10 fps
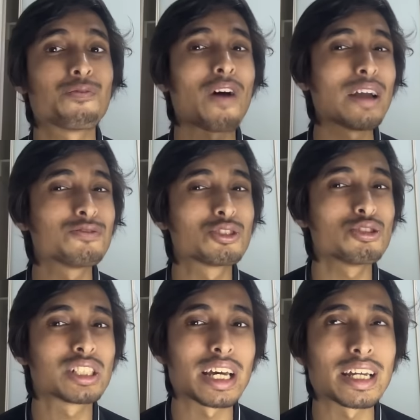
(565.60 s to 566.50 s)
5 to
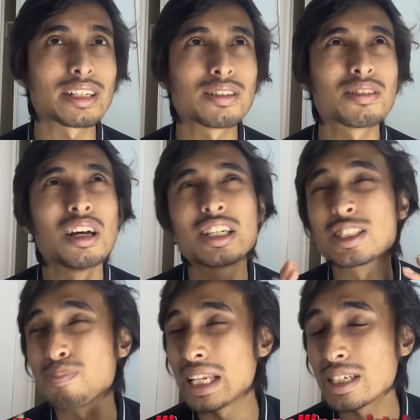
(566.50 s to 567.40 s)
10
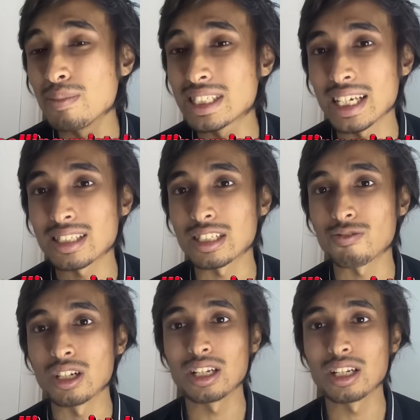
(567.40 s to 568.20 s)
spelling mistakes as well.